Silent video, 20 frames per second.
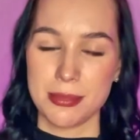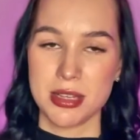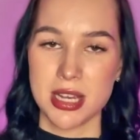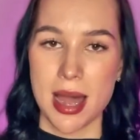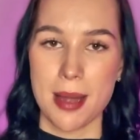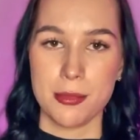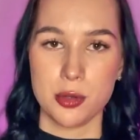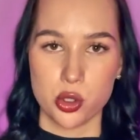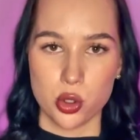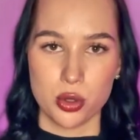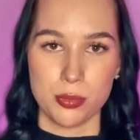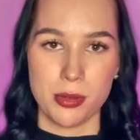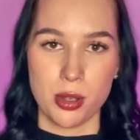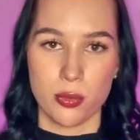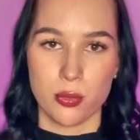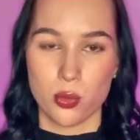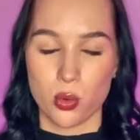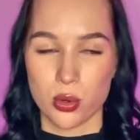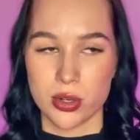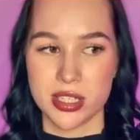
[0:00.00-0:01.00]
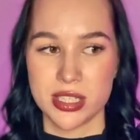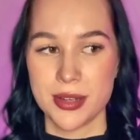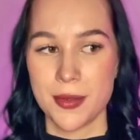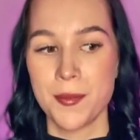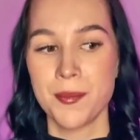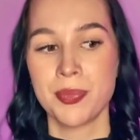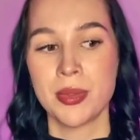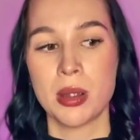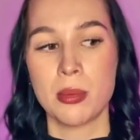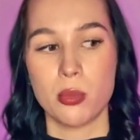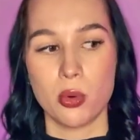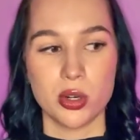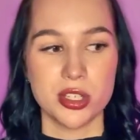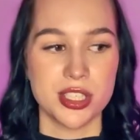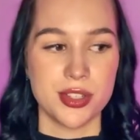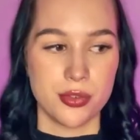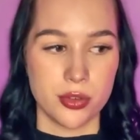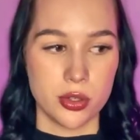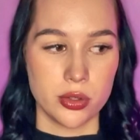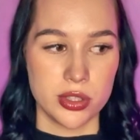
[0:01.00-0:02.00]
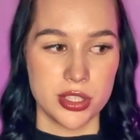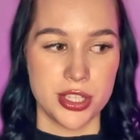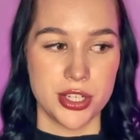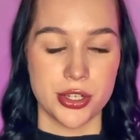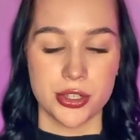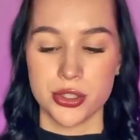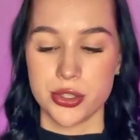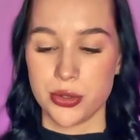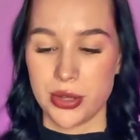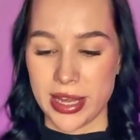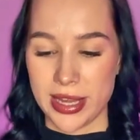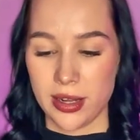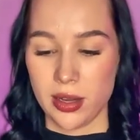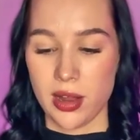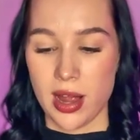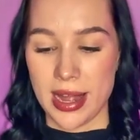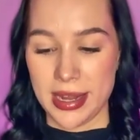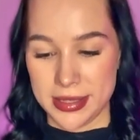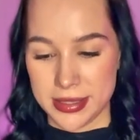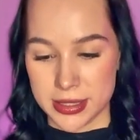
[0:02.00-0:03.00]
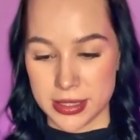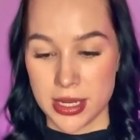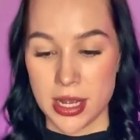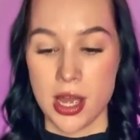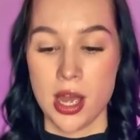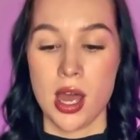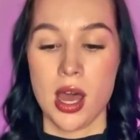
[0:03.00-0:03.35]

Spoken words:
time, it could be, of course, more difficult here to analyze